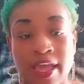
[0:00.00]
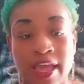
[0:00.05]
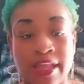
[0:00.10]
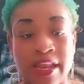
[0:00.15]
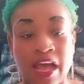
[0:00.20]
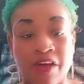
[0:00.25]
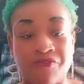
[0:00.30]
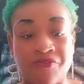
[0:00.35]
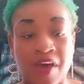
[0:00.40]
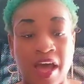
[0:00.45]

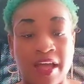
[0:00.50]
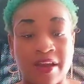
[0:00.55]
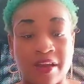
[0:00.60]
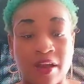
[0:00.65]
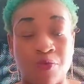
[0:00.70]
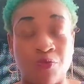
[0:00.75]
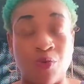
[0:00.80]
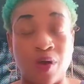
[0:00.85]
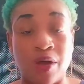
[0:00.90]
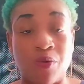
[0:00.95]
And I
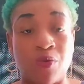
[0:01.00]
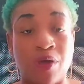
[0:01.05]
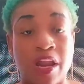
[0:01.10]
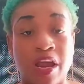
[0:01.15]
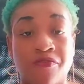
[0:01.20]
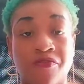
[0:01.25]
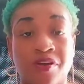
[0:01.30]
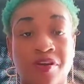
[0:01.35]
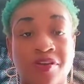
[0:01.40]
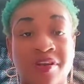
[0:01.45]
find
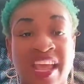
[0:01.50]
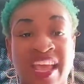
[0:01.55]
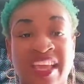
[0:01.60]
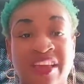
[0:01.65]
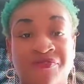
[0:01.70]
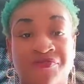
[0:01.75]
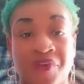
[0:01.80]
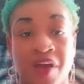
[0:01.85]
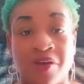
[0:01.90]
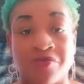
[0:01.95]
whatever that
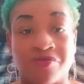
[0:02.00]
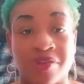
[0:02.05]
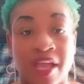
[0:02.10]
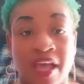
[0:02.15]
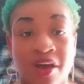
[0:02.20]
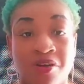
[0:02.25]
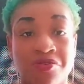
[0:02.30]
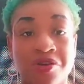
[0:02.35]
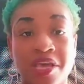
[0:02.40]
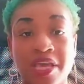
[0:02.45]
he found
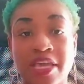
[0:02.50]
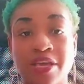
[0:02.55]
out,